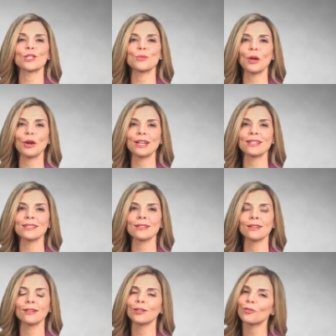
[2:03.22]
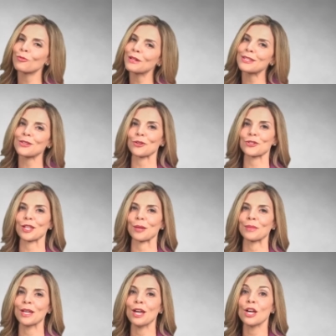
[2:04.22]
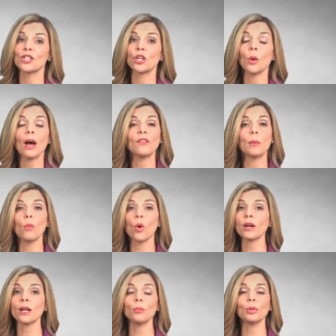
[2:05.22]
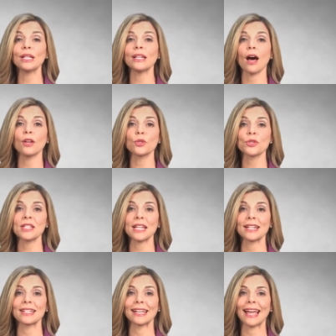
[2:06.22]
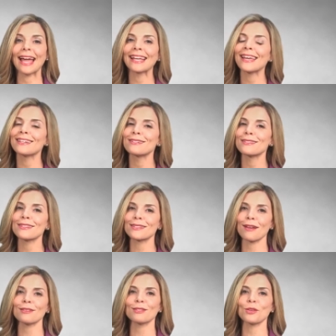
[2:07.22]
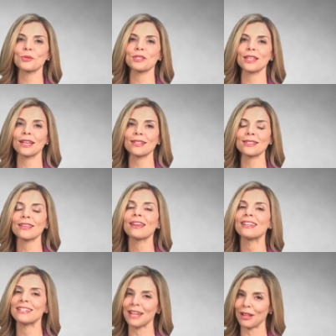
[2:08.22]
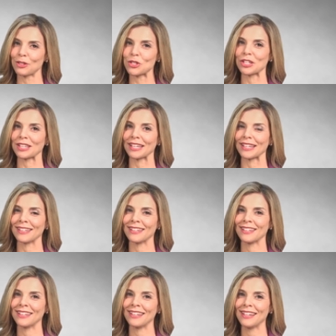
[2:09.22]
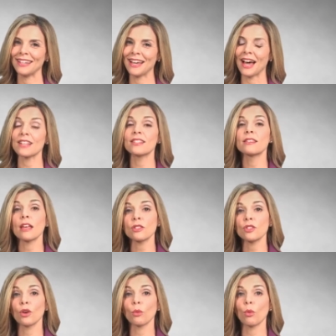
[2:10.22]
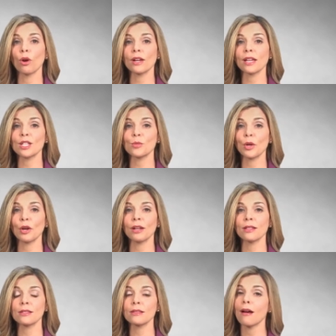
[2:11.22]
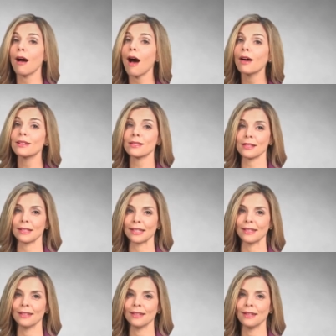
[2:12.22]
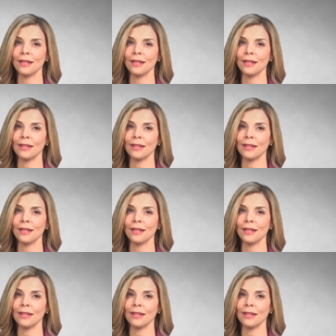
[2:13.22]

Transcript: experience, research them so you have a more complete understanding and can discuss those things intelligently. Assess your work experience honestly.